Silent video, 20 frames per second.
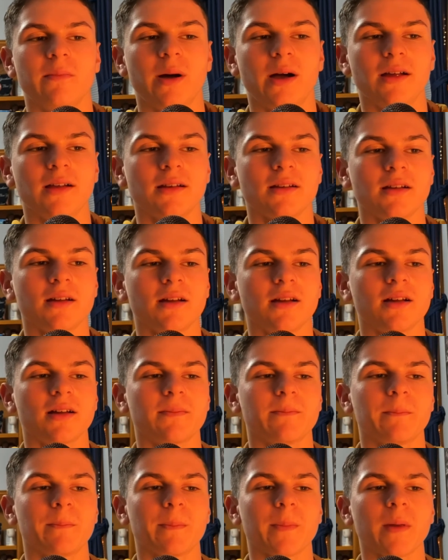But
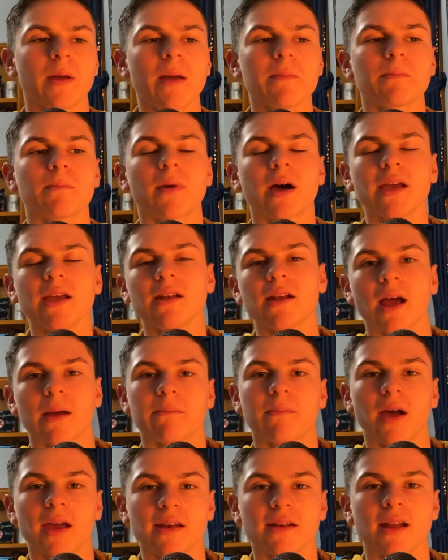um, I might,
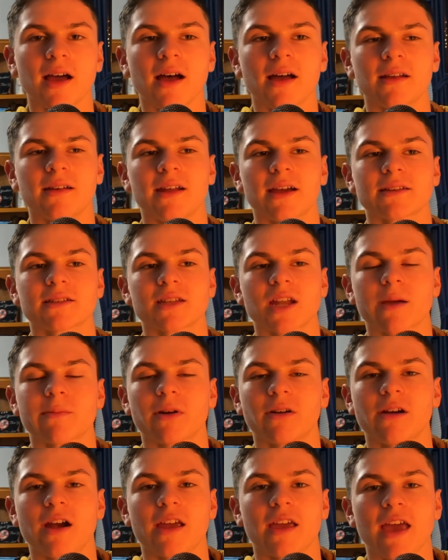I might not next
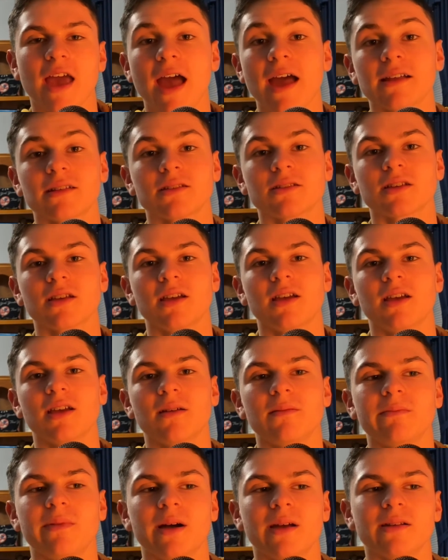time I rank hats.
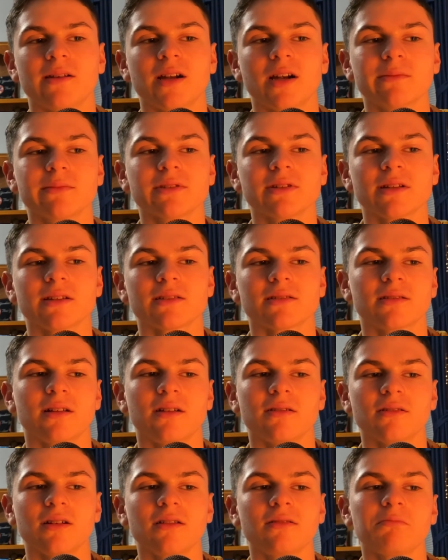But in terms of
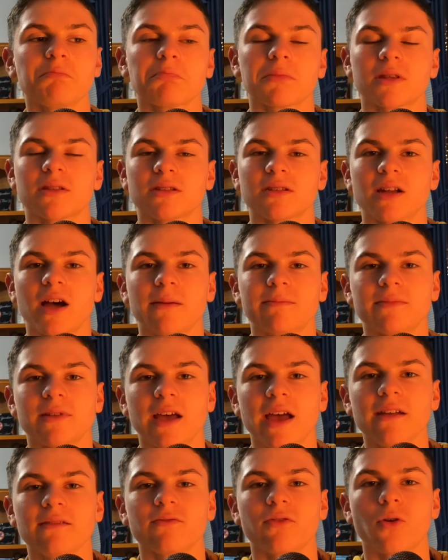this logo, it's
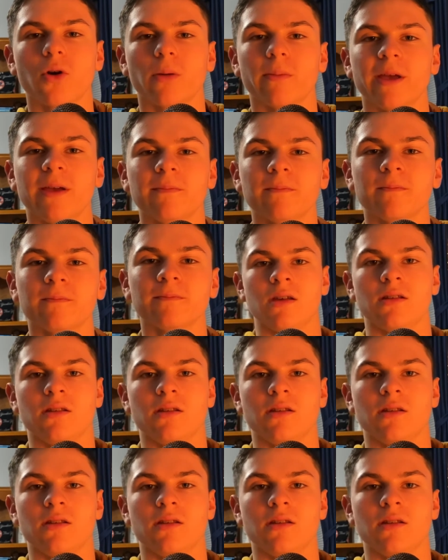top 10 for me.